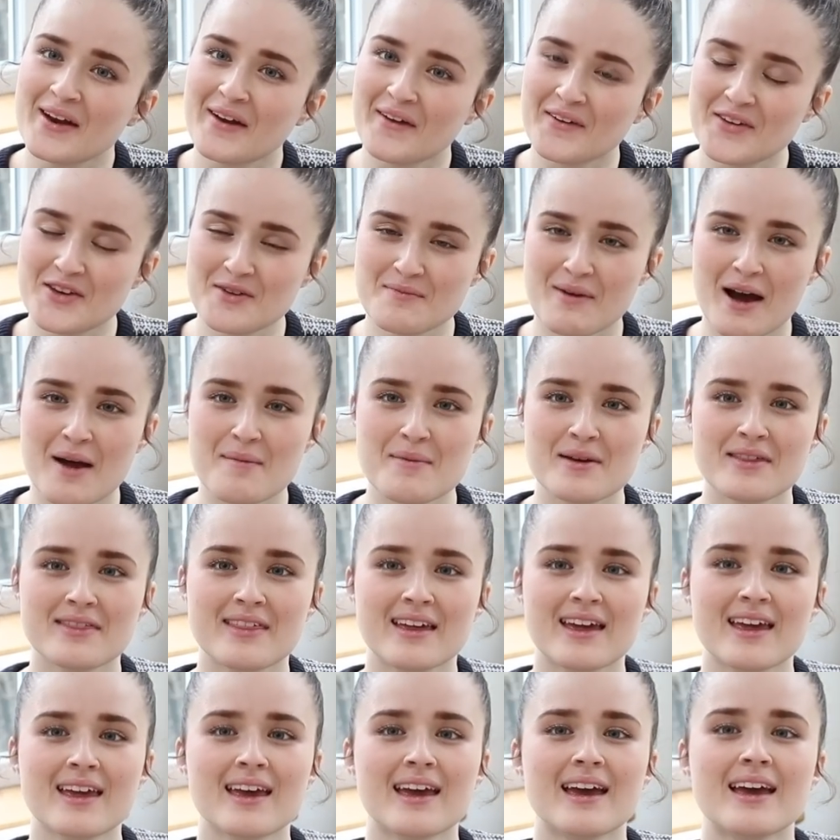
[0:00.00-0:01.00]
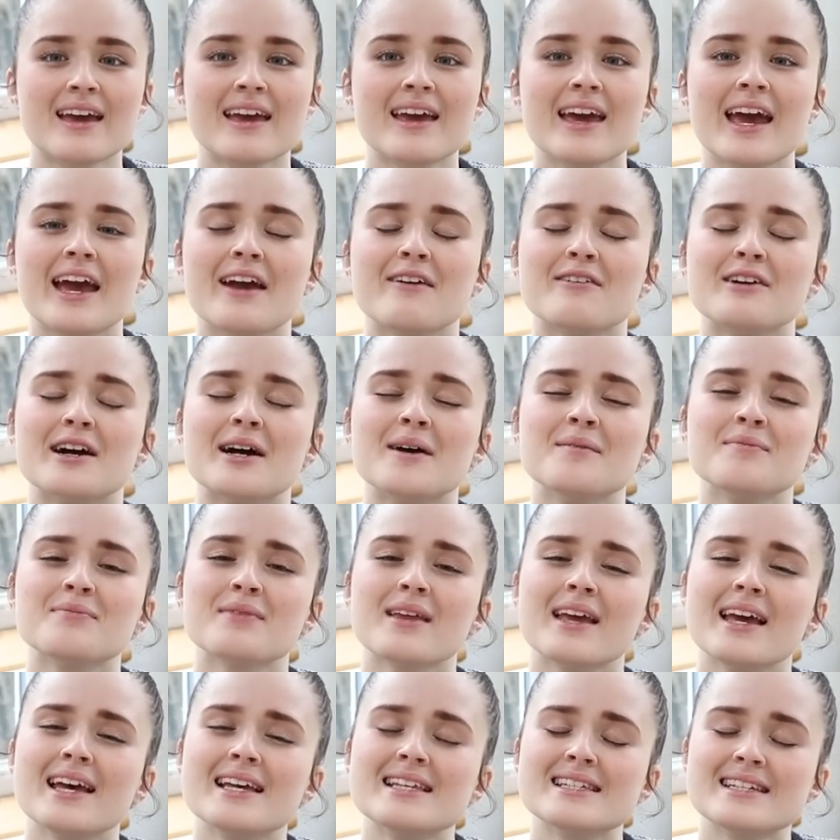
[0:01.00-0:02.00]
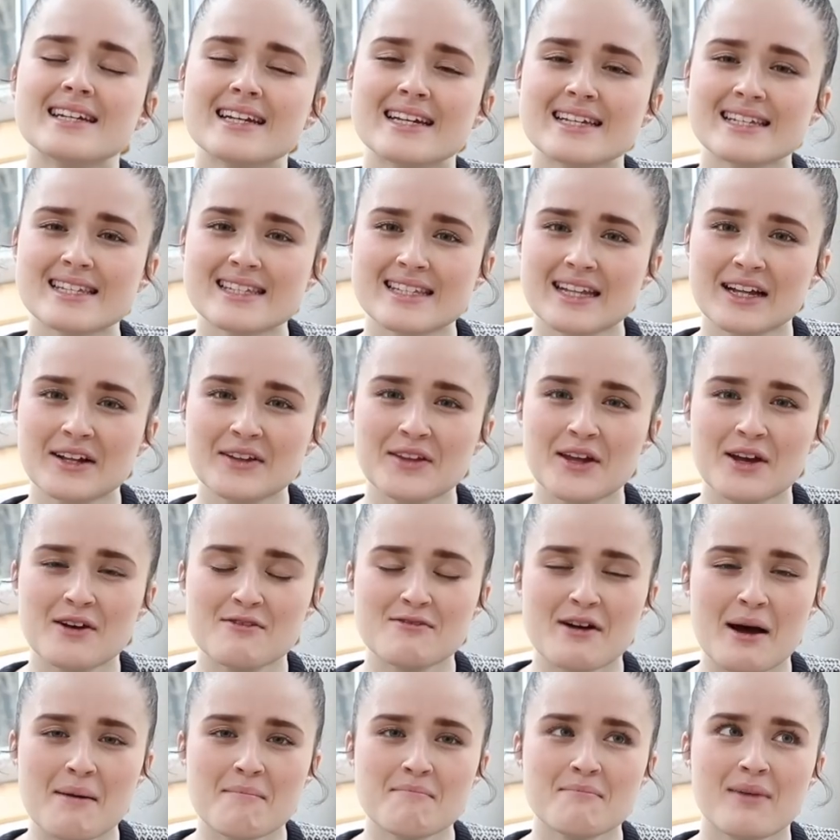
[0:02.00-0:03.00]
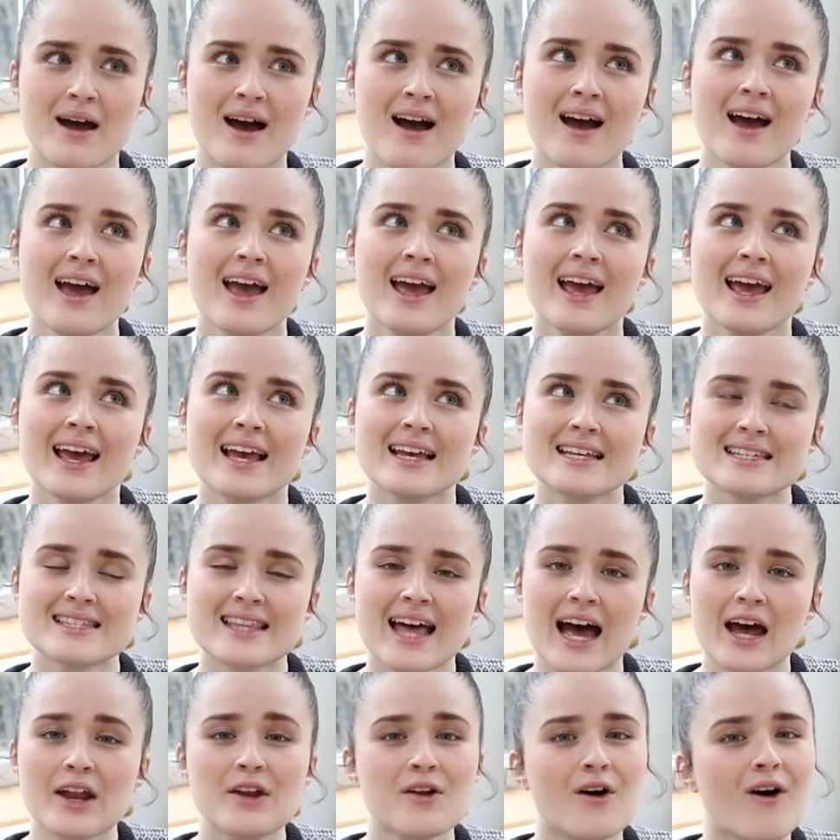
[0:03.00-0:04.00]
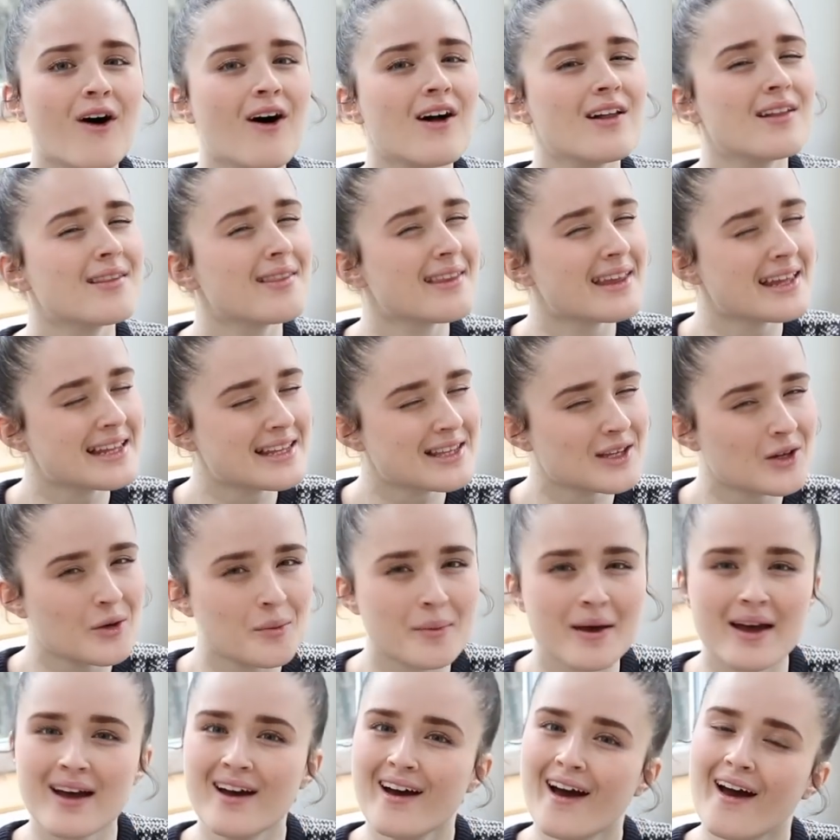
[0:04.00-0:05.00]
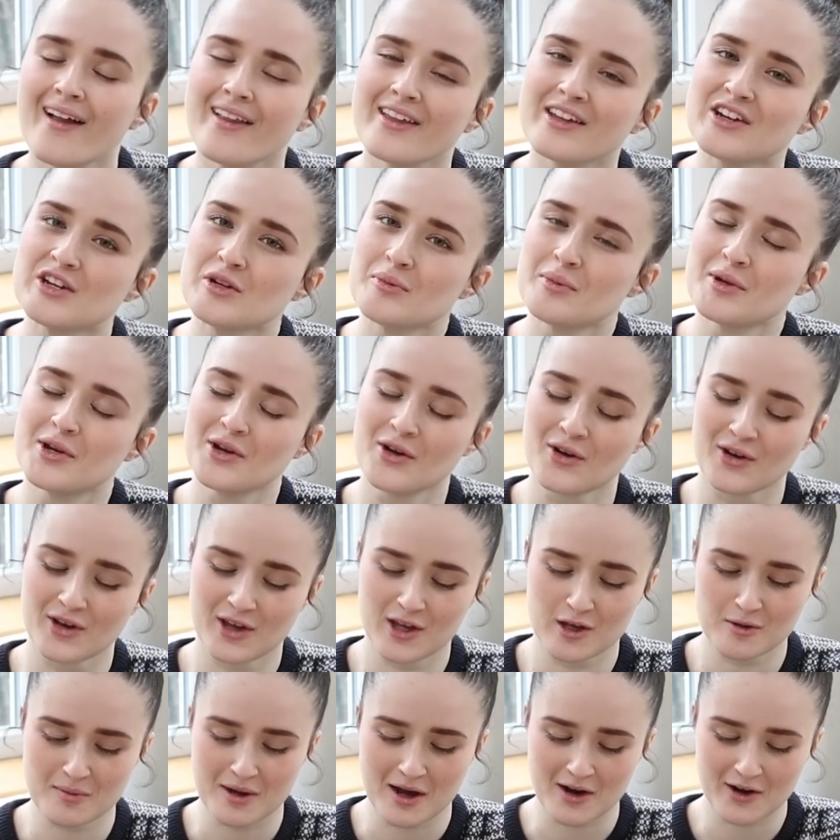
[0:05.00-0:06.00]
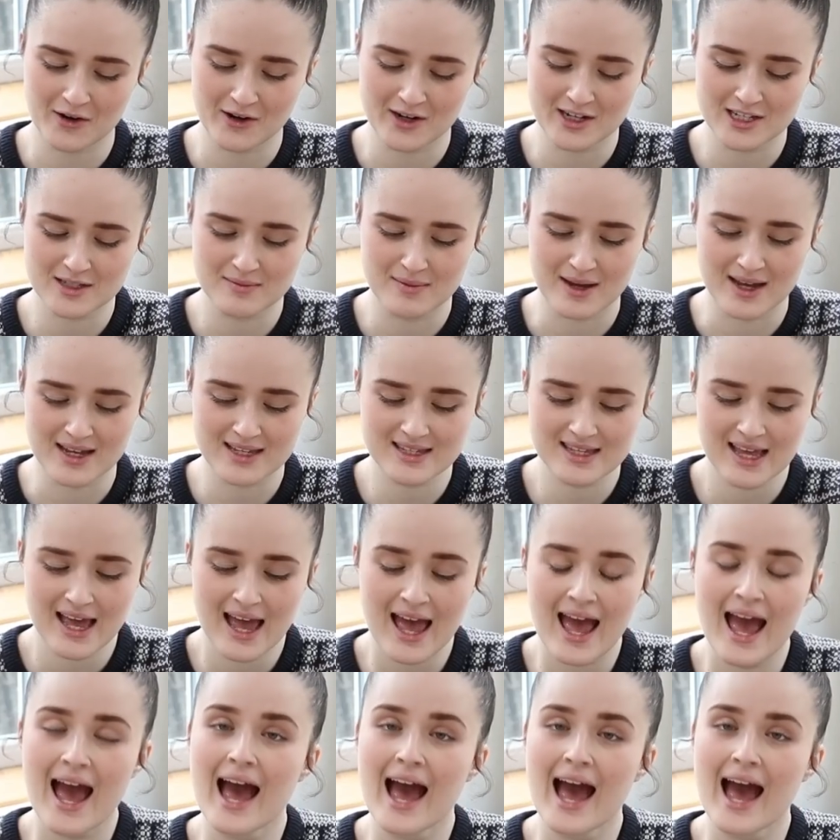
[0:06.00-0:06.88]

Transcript: Now you might be thinking, Kira, isn't it still November? Is that not a little bit early to be talking about Christmas?